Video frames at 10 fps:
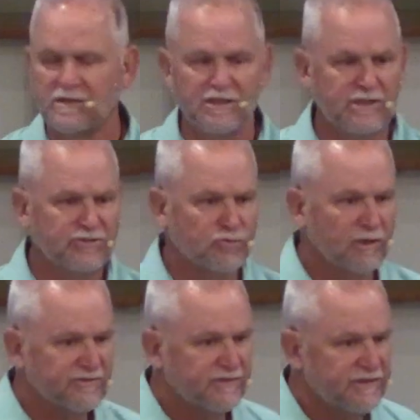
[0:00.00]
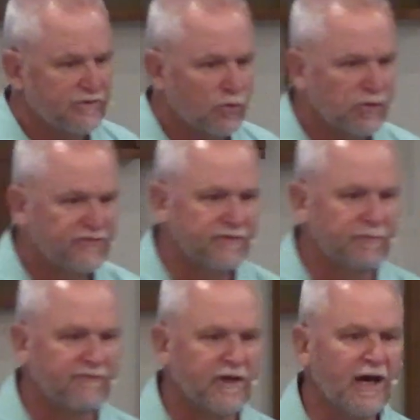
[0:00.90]
He trusted in the wisdom
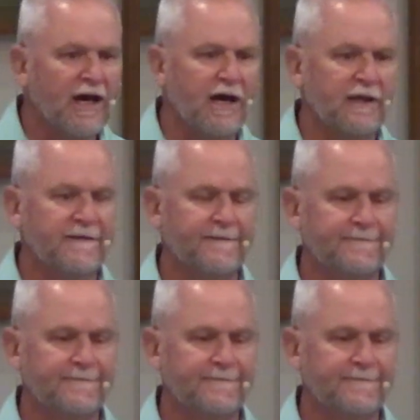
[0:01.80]
of God.